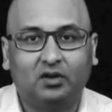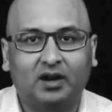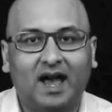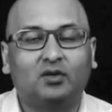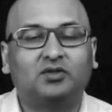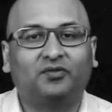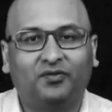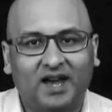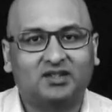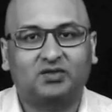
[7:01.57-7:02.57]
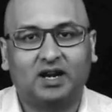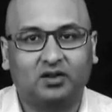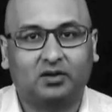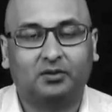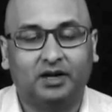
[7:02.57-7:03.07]
on how to fast track
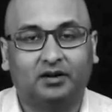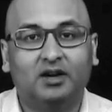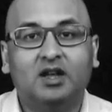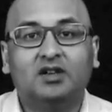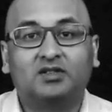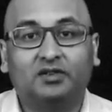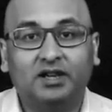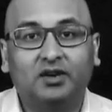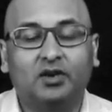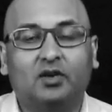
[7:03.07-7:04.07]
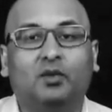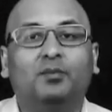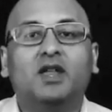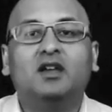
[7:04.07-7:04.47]
your career. So there you go.